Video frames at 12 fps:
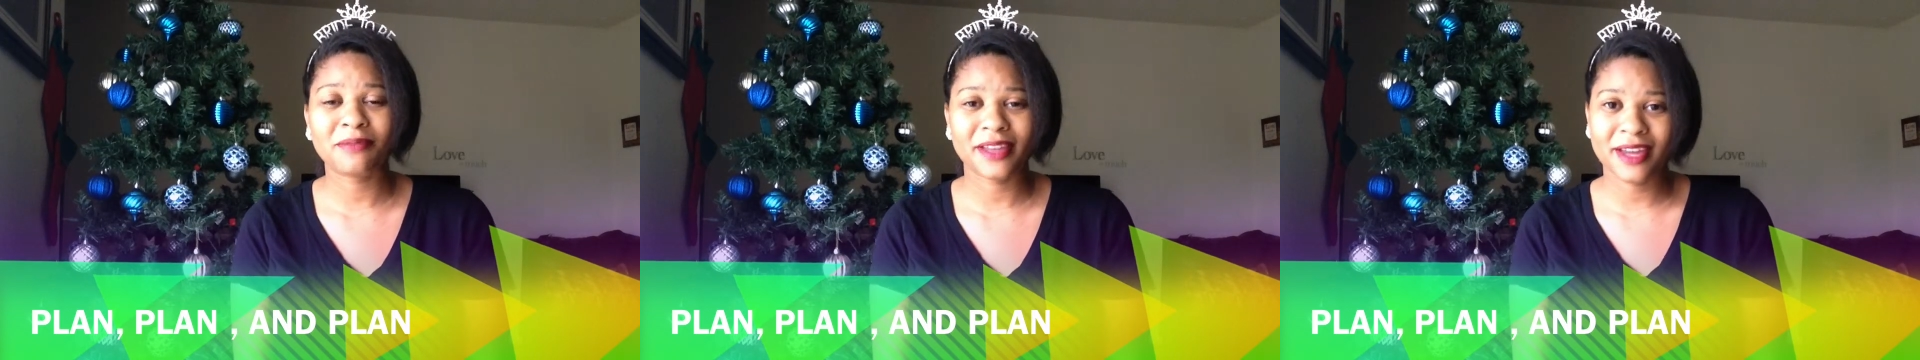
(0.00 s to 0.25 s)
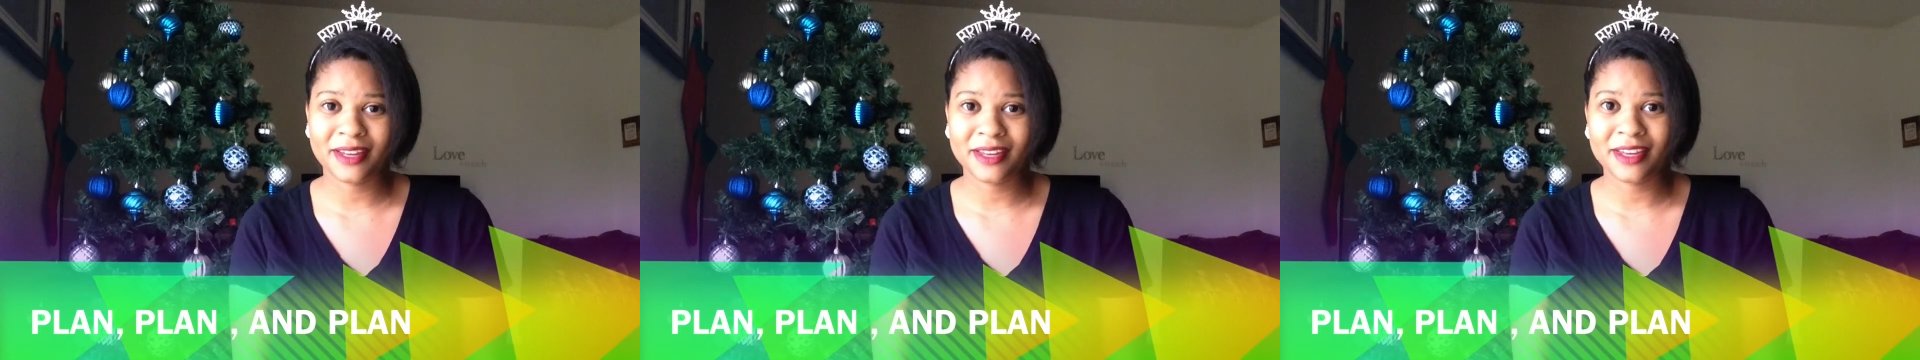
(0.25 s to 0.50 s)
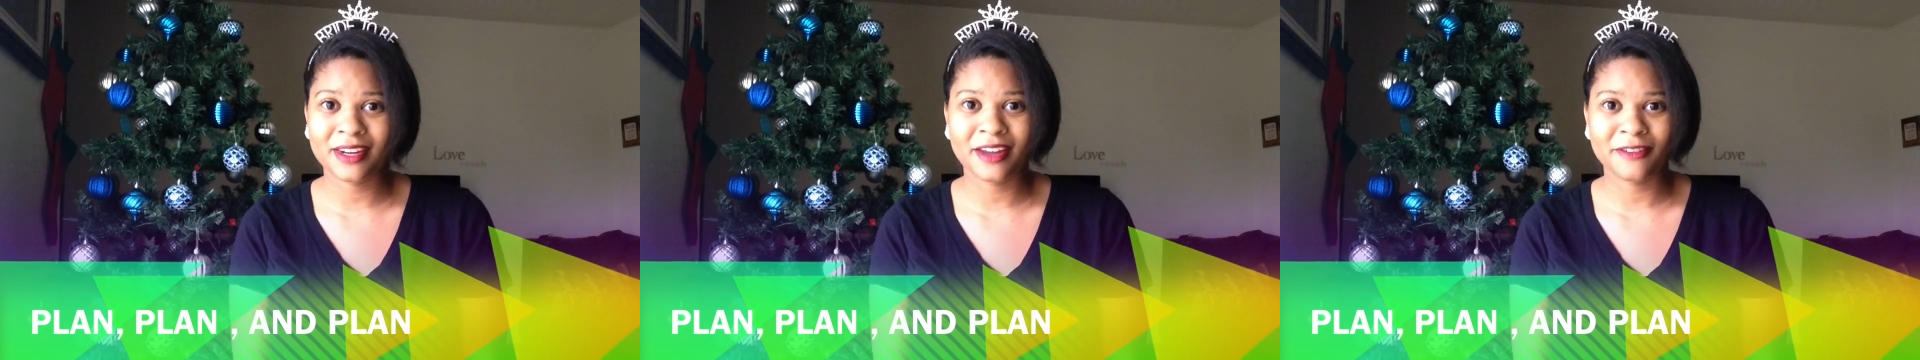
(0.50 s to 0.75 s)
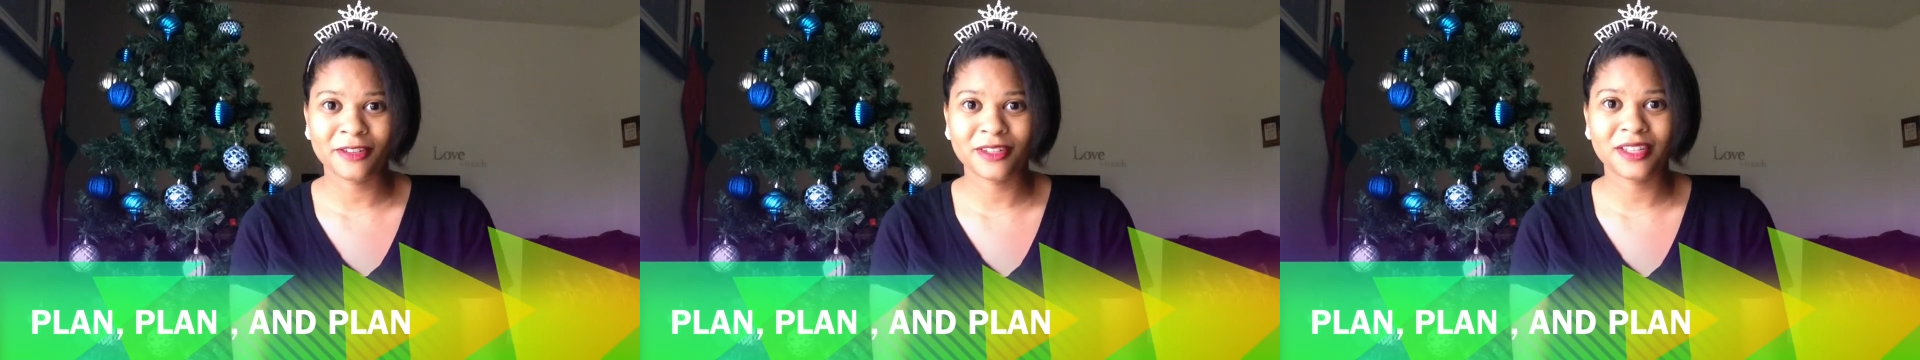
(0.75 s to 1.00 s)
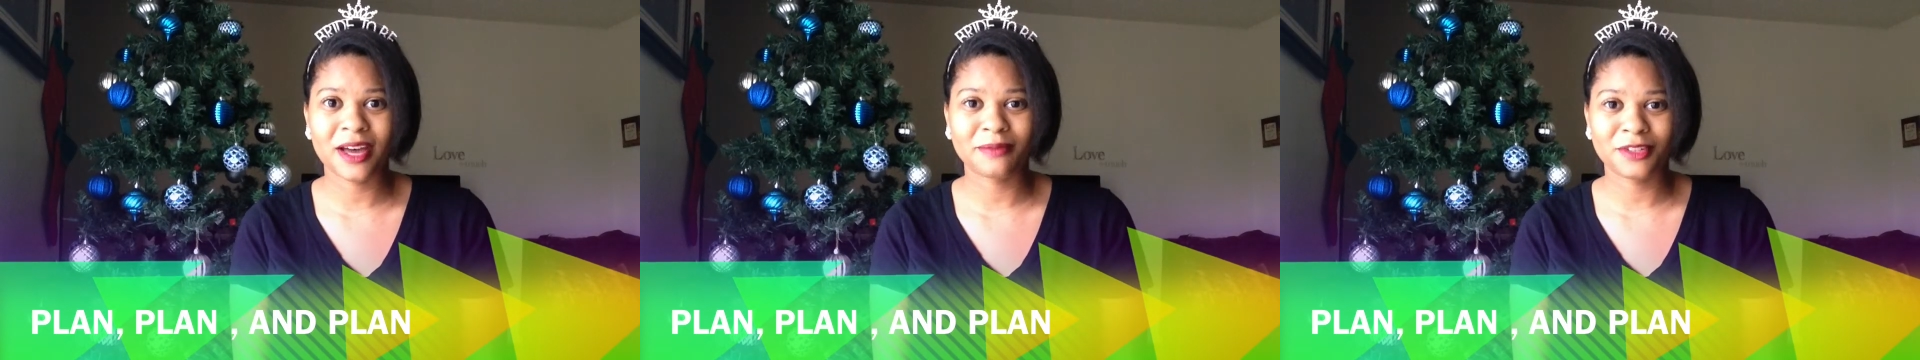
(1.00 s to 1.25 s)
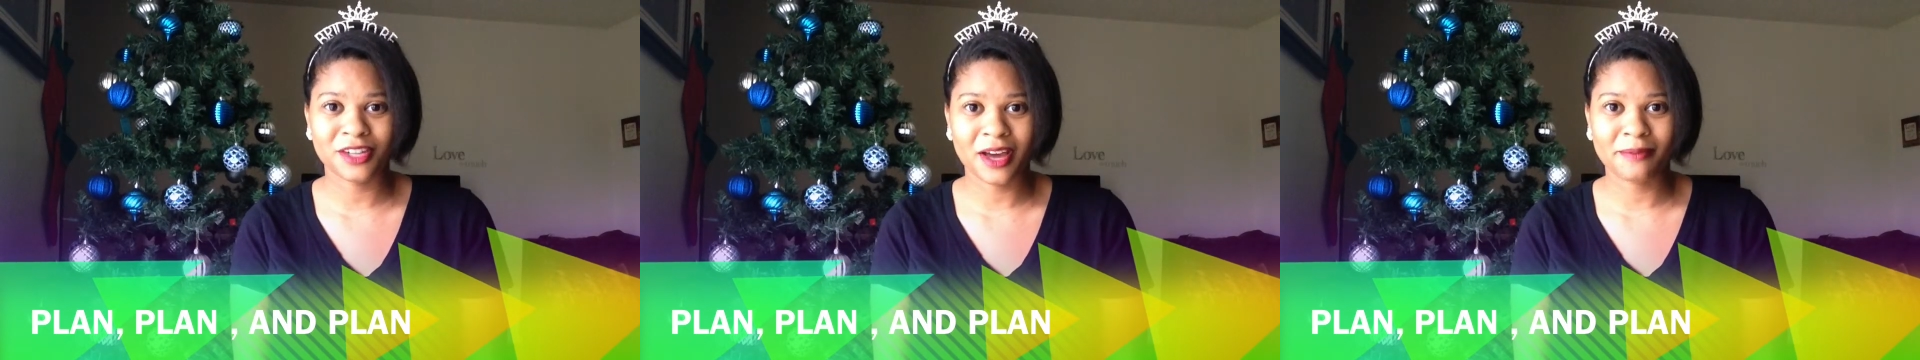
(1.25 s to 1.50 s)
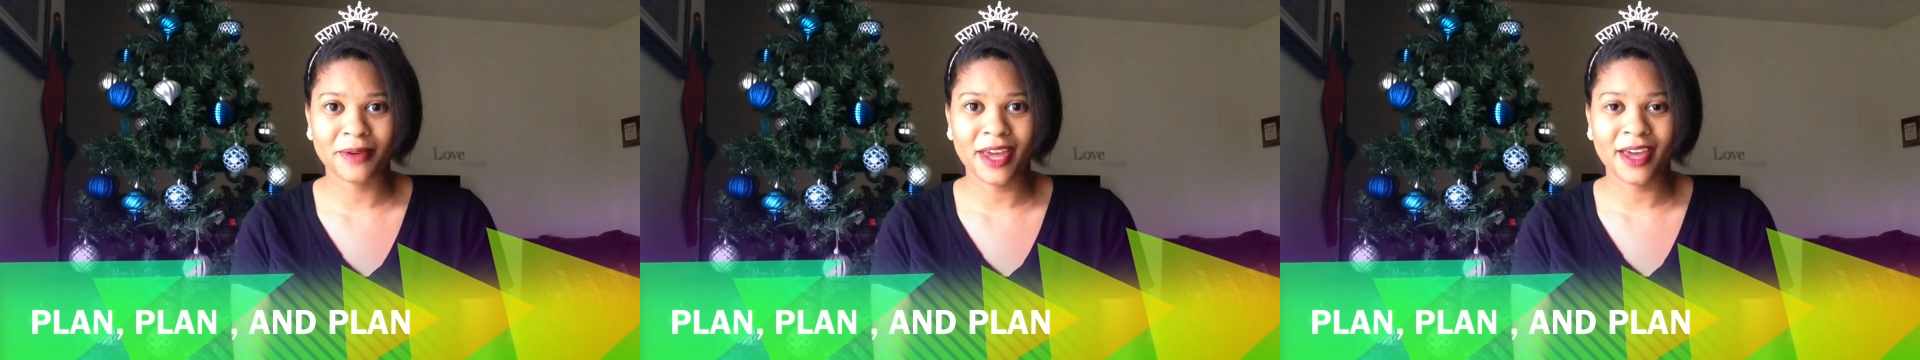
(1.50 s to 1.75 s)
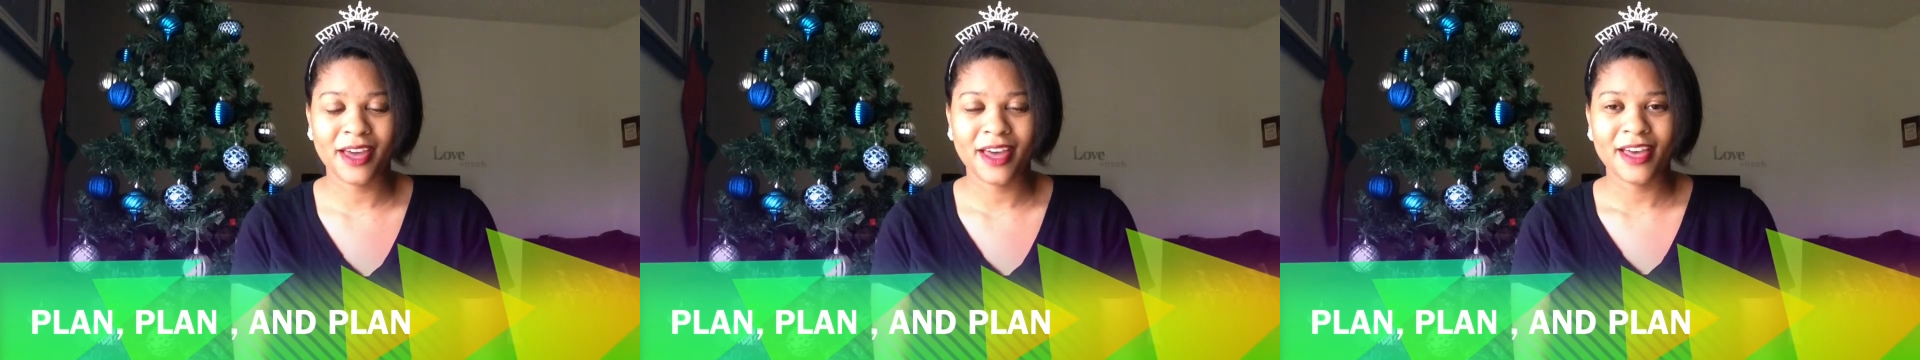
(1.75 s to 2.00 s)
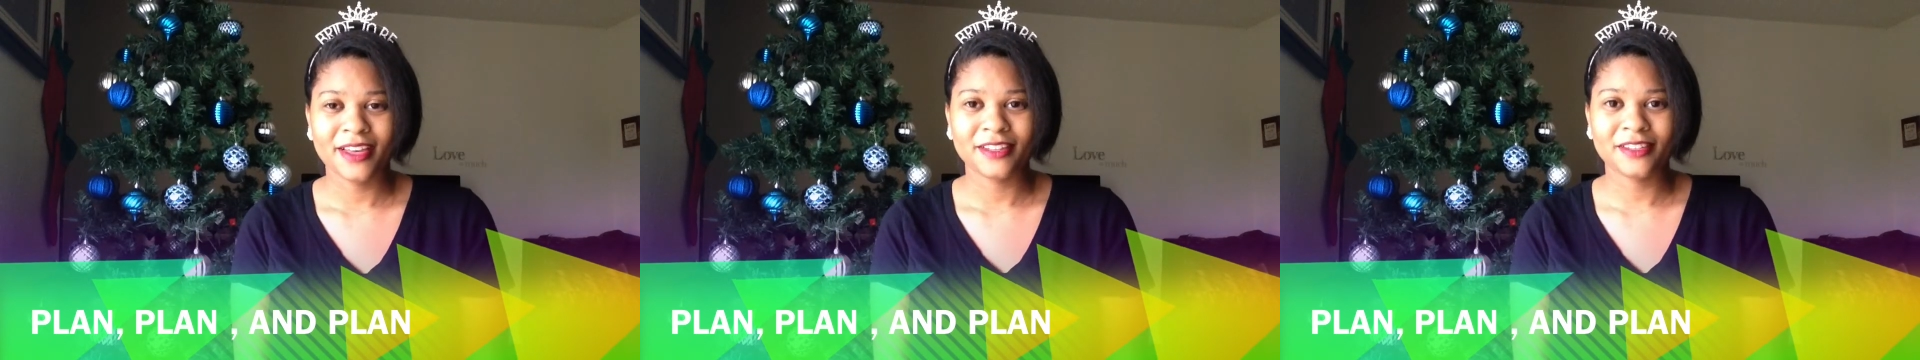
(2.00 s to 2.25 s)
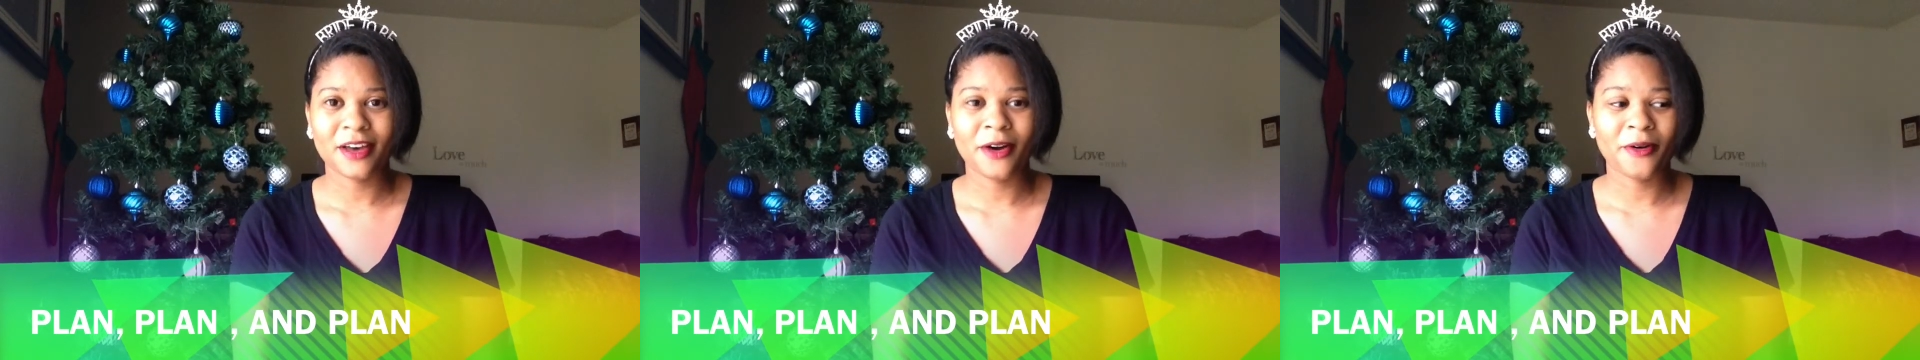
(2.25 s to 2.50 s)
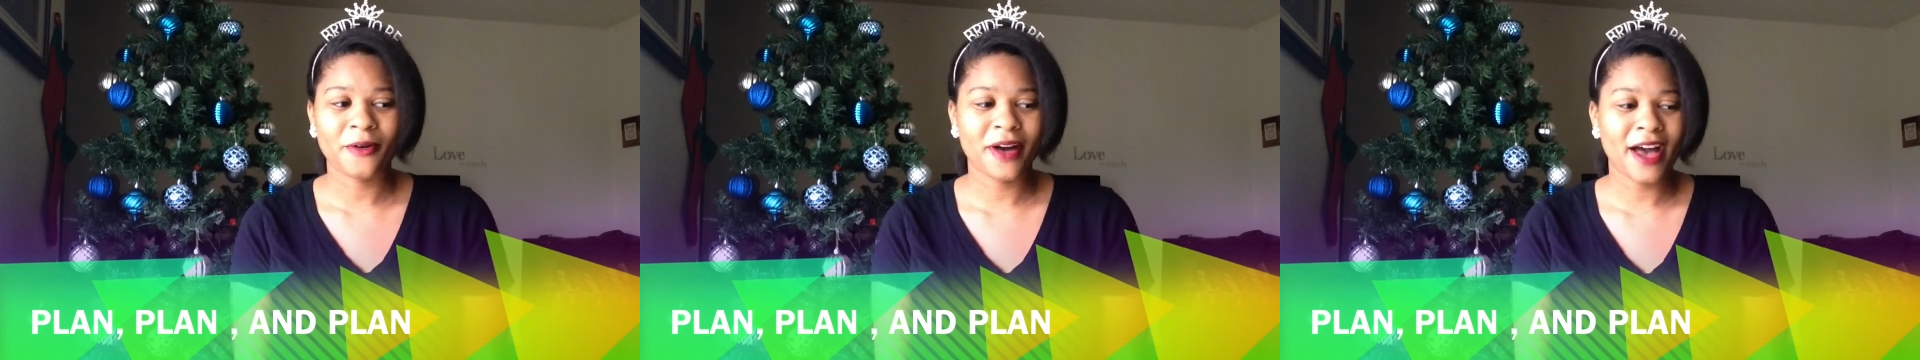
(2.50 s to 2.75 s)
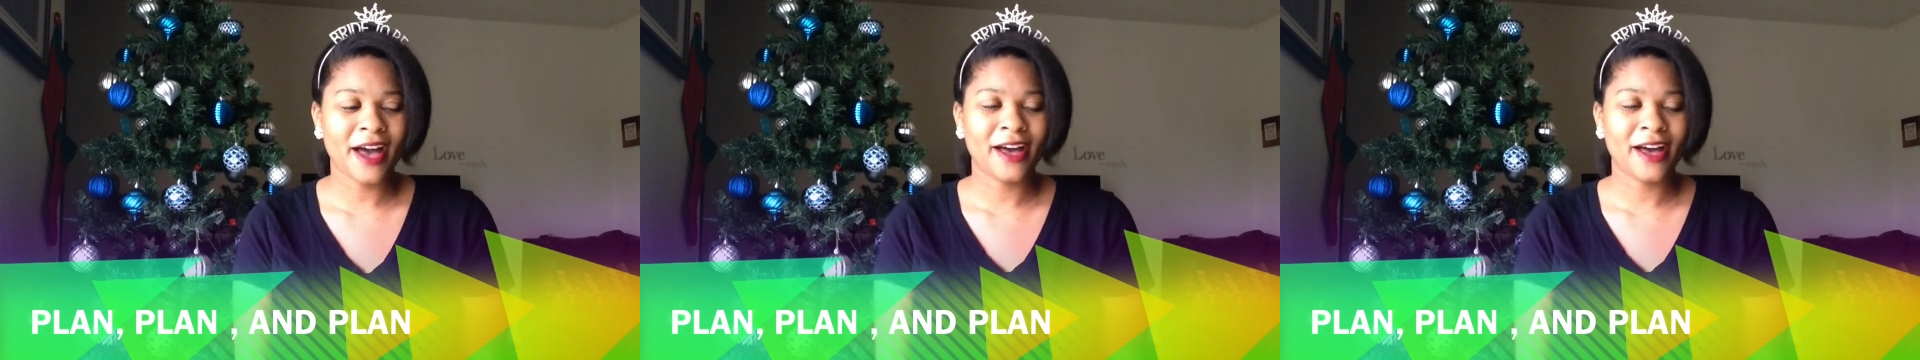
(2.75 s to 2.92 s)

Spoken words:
planning and never stop shopping. So